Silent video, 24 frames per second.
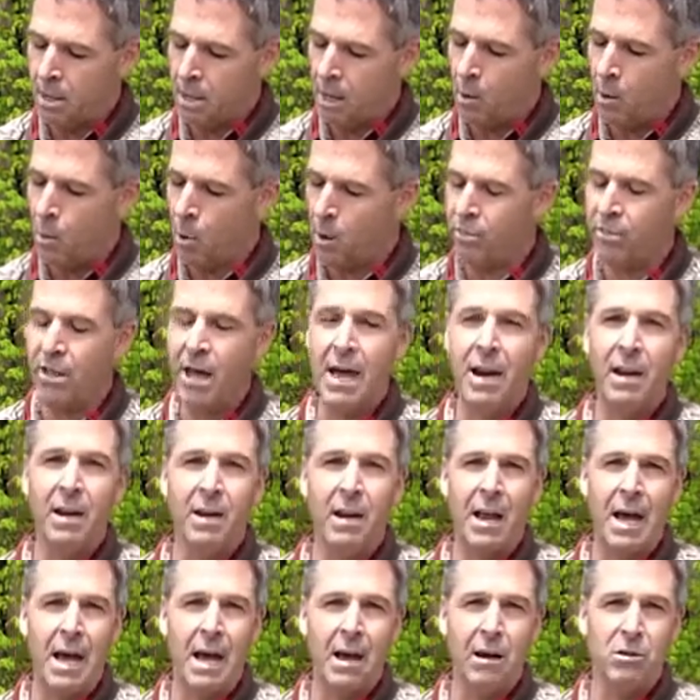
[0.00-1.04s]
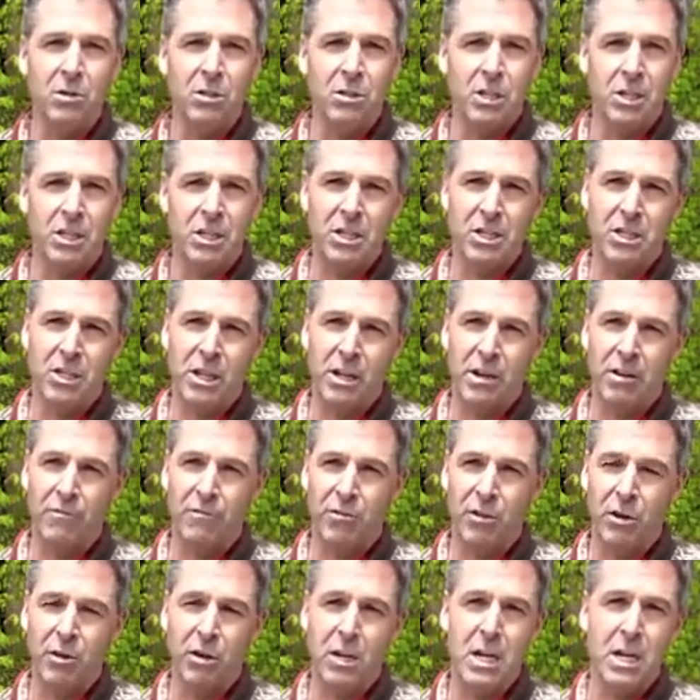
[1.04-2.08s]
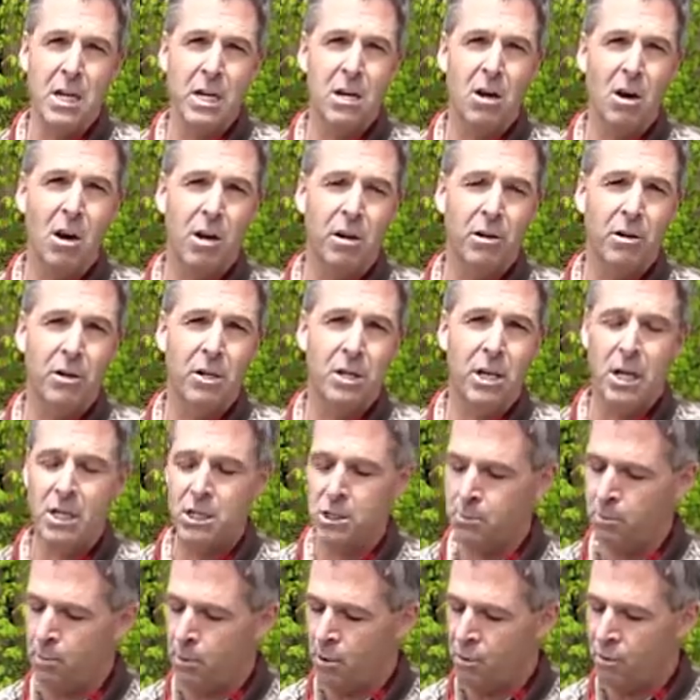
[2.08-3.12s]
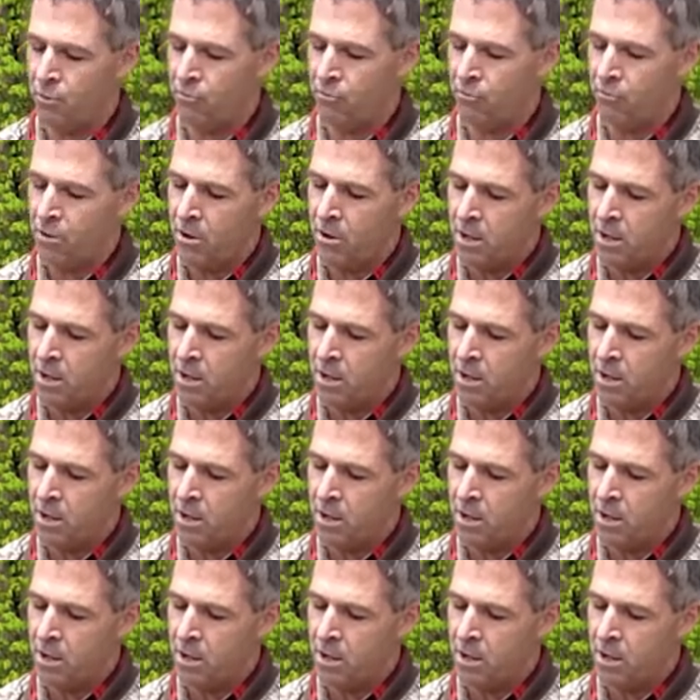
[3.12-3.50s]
And what that allows is that if the e-collar does move,